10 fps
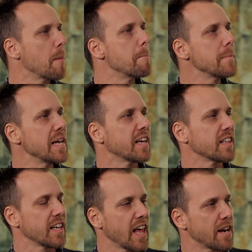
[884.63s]

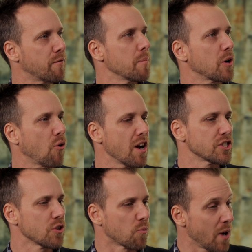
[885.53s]
immediately. Like from across
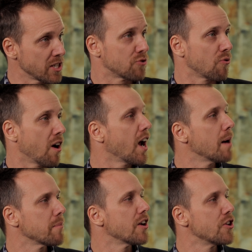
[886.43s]
the restaurant,
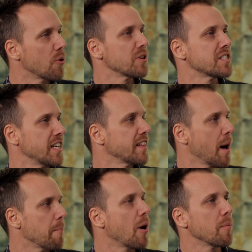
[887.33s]
I'm not noticing
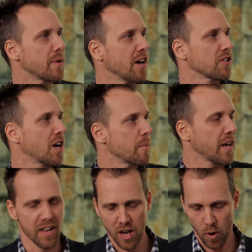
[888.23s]
that palm dial coming in.
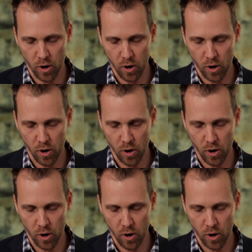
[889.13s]
No.